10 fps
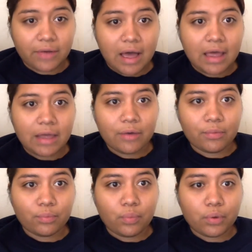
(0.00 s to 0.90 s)
I
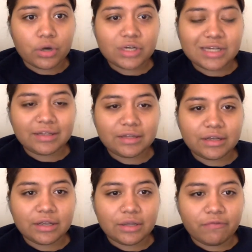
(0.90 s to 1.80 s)
worked at
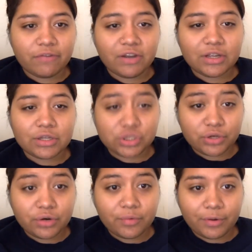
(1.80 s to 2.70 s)
the free
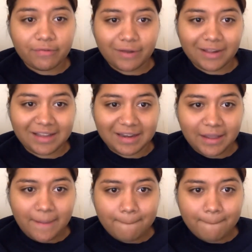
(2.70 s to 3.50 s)
student run free clinic,